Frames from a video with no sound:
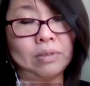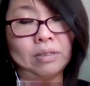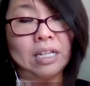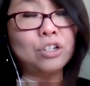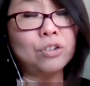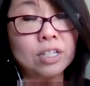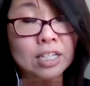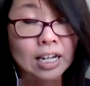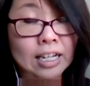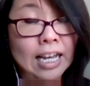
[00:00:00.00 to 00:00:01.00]
interest,
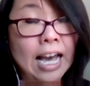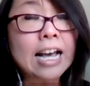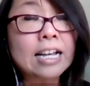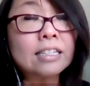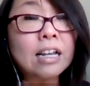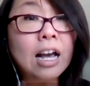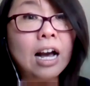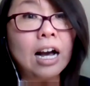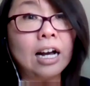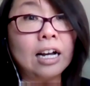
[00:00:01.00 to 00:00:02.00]
I guess,
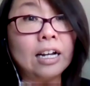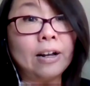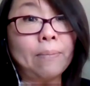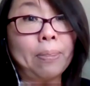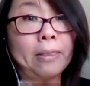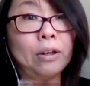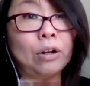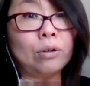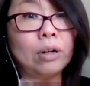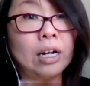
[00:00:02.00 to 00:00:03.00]
you
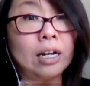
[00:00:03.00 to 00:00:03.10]
know,